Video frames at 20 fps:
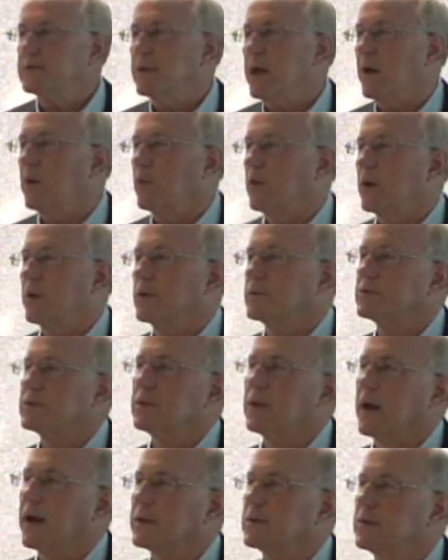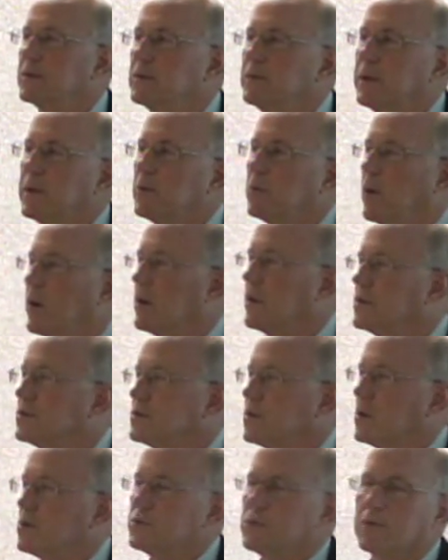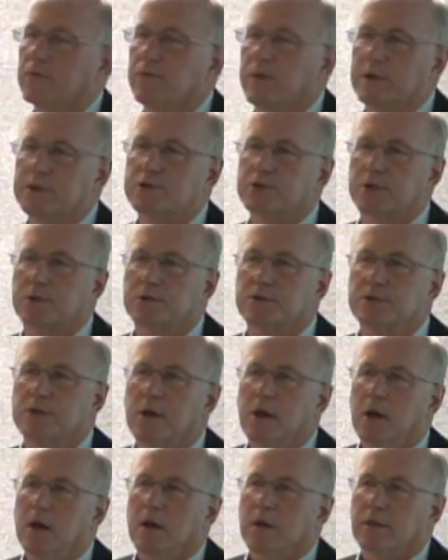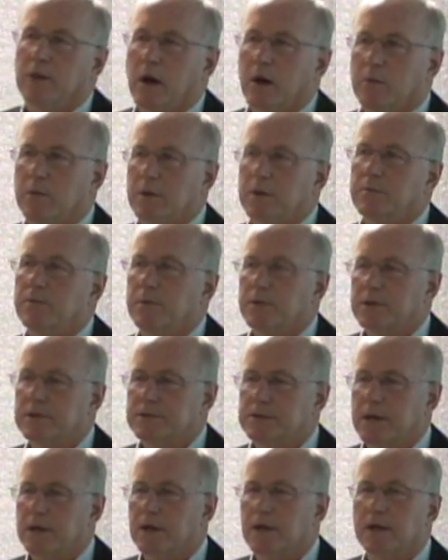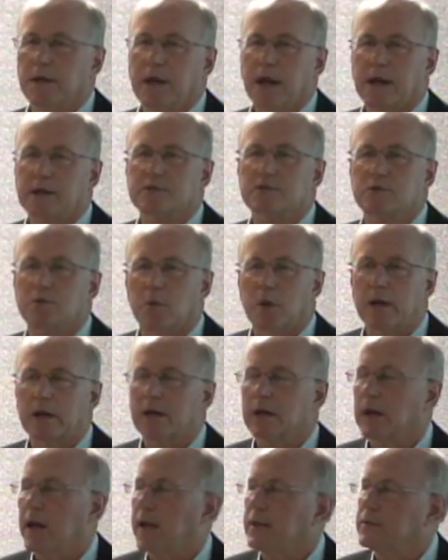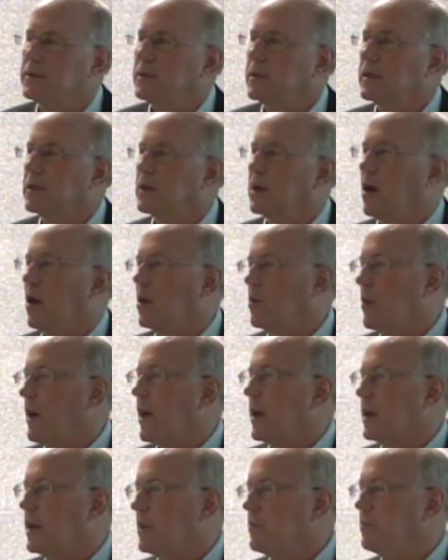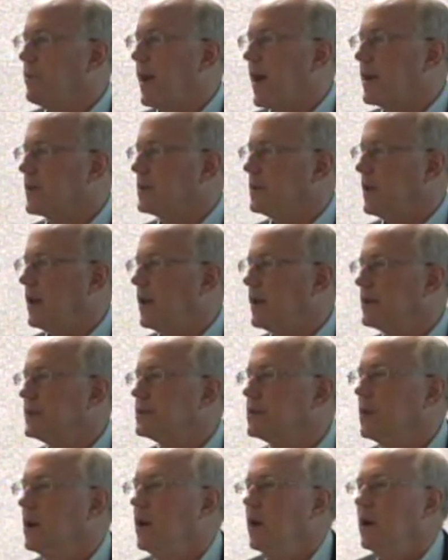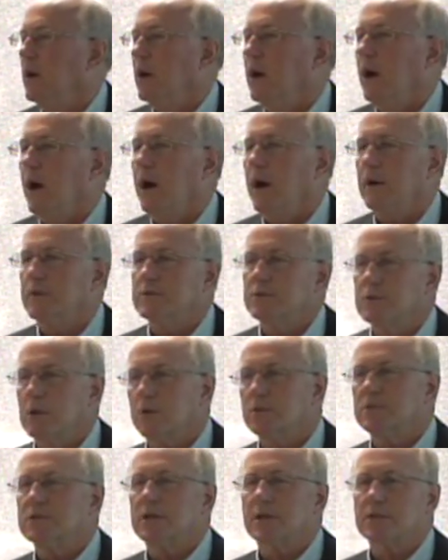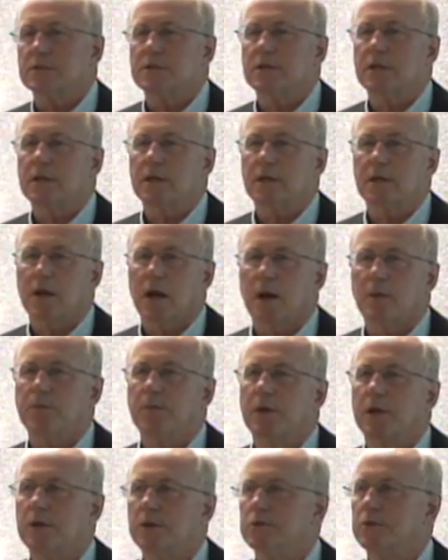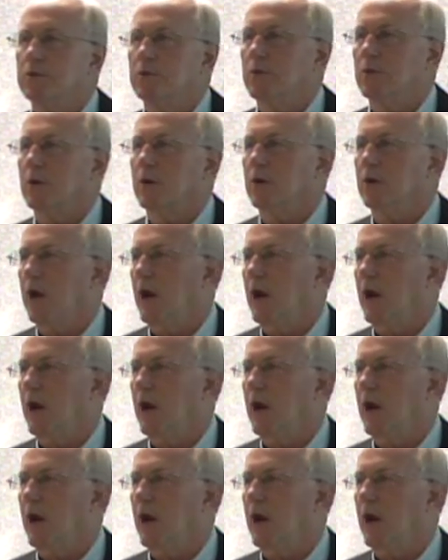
that we were selected to be one of the social ventures that will be presented next week at the Colorado Impact Days. And so 60 companies who are